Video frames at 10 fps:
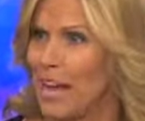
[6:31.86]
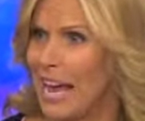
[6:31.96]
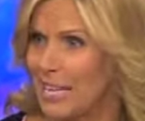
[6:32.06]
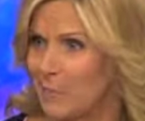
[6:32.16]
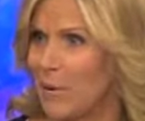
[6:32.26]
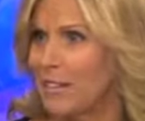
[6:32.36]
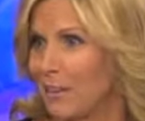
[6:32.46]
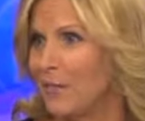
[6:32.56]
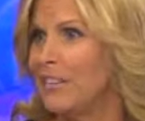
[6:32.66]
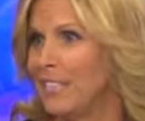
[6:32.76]

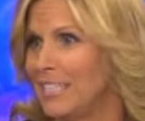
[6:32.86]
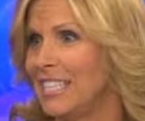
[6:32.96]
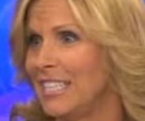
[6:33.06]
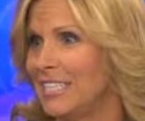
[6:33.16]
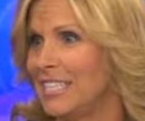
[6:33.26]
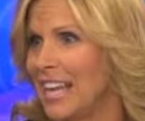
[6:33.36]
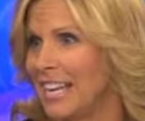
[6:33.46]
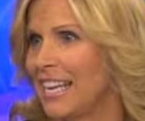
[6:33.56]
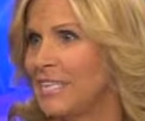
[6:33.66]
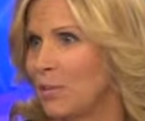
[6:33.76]
aspect of the disease
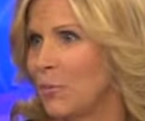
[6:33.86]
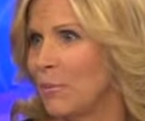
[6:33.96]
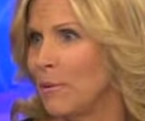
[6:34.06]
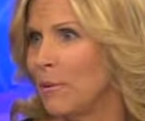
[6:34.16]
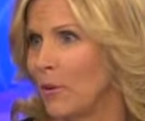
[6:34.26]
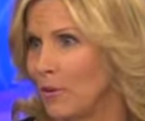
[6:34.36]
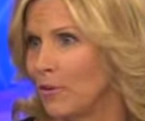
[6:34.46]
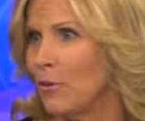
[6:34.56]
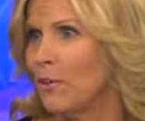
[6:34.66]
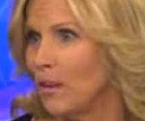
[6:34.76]
that gets to women, but
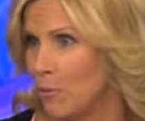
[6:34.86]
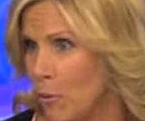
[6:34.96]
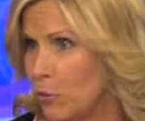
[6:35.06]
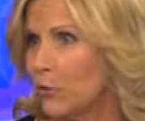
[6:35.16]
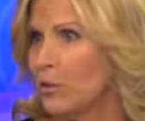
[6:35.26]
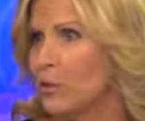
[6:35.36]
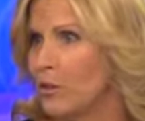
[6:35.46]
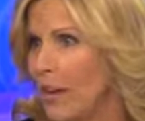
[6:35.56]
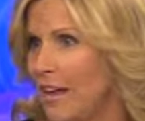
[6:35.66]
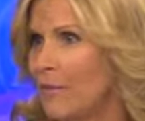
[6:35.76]
also the
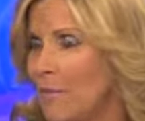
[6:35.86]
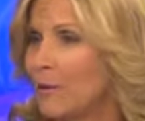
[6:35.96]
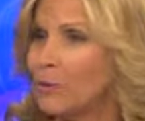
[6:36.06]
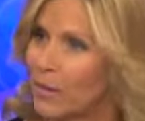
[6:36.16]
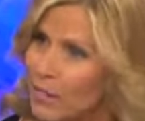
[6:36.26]
emotional and the mental.